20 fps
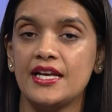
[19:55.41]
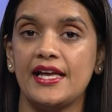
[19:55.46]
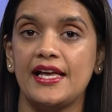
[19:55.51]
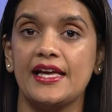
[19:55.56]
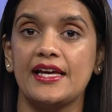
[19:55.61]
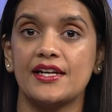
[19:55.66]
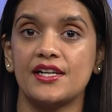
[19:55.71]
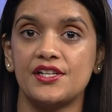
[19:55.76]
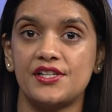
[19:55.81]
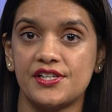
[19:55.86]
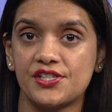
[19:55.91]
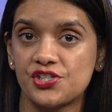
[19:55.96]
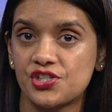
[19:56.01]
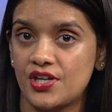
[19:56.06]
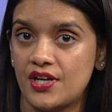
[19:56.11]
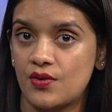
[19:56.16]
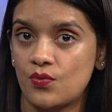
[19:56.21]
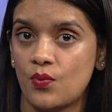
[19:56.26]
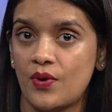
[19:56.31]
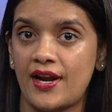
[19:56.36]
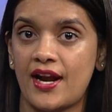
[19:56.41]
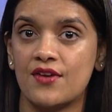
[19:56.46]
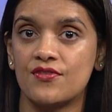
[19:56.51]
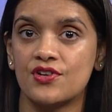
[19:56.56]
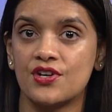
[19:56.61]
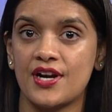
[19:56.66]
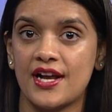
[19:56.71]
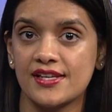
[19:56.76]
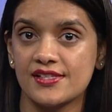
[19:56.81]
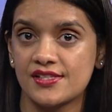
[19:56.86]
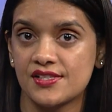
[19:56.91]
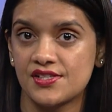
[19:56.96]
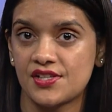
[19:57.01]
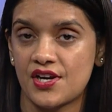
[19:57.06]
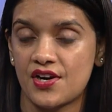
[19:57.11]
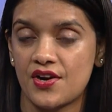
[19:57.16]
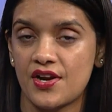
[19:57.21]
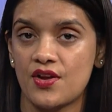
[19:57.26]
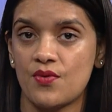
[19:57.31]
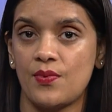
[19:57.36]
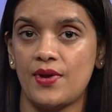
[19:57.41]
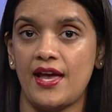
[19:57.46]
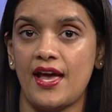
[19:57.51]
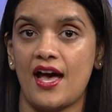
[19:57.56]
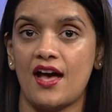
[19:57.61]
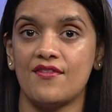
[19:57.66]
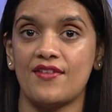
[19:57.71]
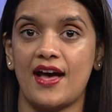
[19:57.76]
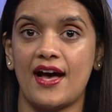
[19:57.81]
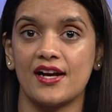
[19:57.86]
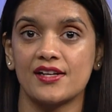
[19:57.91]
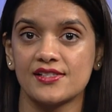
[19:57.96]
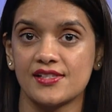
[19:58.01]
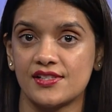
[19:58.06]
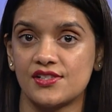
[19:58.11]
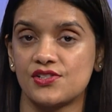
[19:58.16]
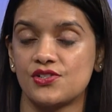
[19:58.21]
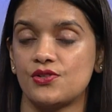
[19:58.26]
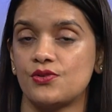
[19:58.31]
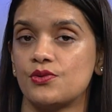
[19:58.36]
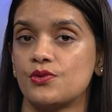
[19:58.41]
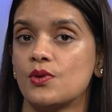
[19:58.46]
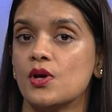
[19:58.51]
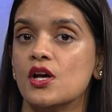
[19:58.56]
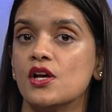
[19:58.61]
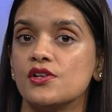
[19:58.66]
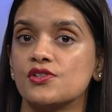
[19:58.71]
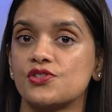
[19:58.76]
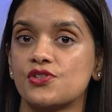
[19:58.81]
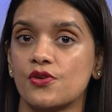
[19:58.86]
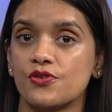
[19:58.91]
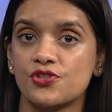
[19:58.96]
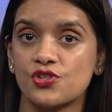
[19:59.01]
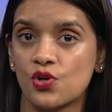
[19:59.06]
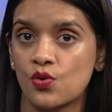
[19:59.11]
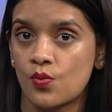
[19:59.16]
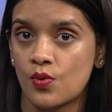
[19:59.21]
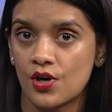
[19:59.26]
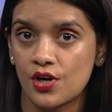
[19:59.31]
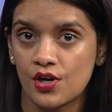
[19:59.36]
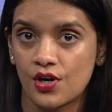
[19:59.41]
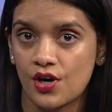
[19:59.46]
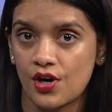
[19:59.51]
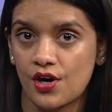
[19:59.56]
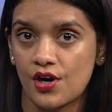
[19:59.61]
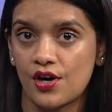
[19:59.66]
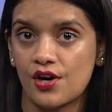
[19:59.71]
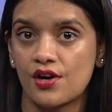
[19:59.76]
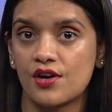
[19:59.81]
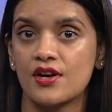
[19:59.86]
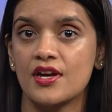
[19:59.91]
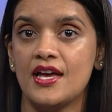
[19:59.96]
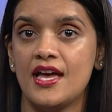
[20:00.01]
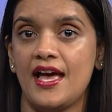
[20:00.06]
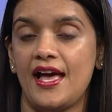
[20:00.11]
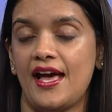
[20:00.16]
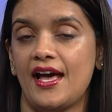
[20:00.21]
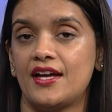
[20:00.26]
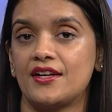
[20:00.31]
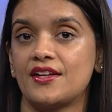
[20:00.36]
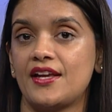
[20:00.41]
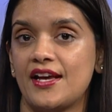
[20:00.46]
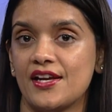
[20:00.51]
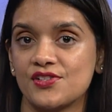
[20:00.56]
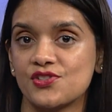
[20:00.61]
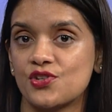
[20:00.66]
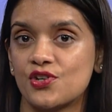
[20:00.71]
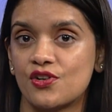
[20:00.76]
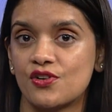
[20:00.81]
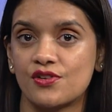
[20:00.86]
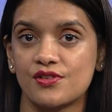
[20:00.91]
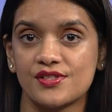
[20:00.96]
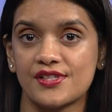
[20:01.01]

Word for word: In addition, whenever necessary, we have access to social worker and cancer